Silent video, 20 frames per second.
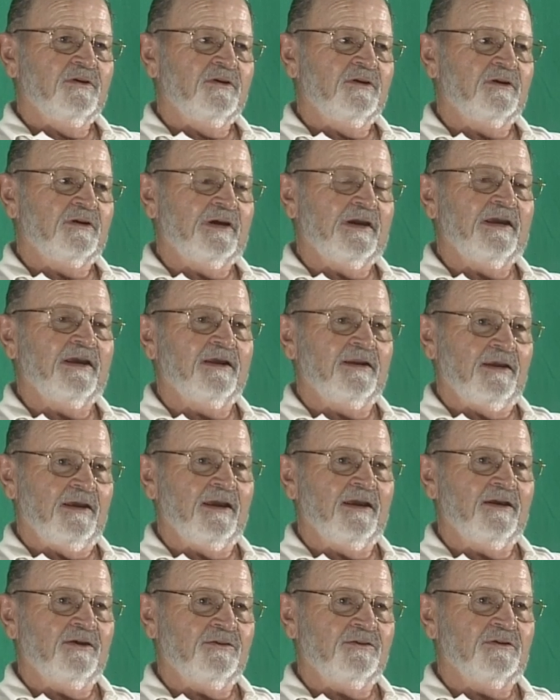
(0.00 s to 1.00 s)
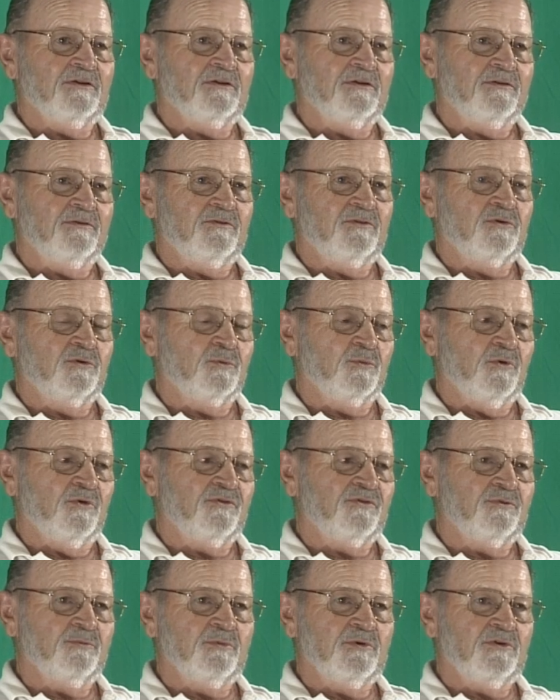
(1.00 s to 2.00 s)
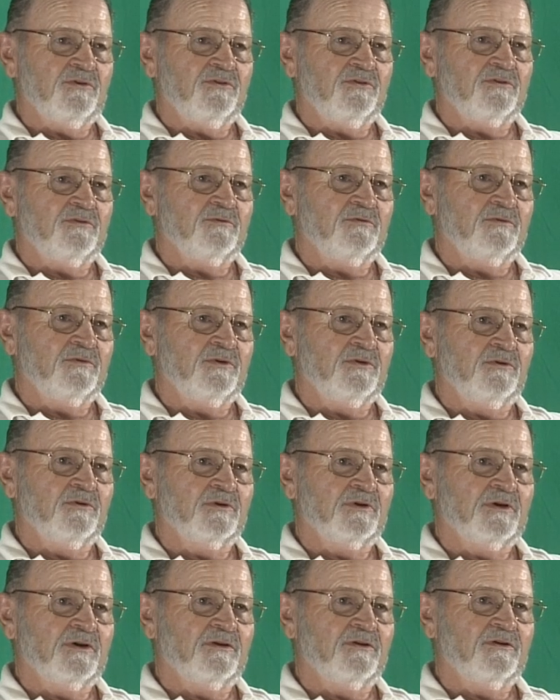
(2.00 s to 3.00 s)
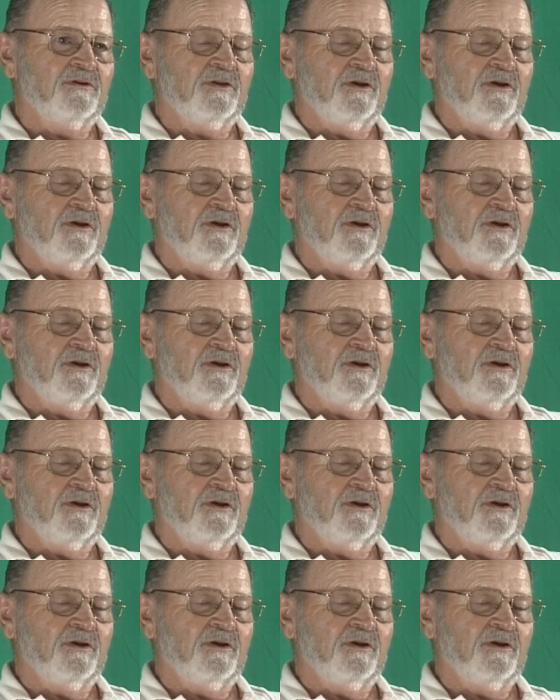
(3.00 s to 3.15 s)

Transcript: And I had an aunt that lived in Hermosa Beach, and we'd go down there.